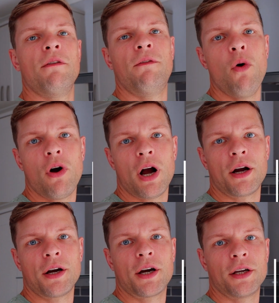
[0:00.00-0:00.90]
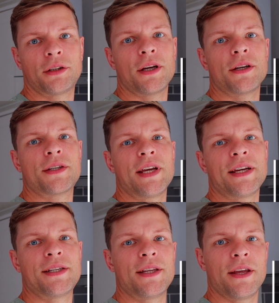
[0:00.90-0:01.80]

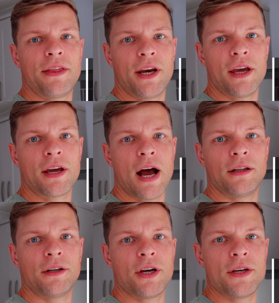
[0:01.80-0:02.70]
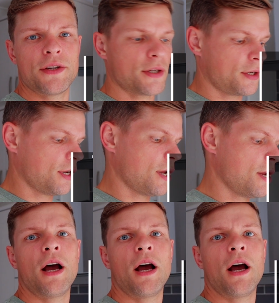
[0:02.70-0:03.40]
463 calories.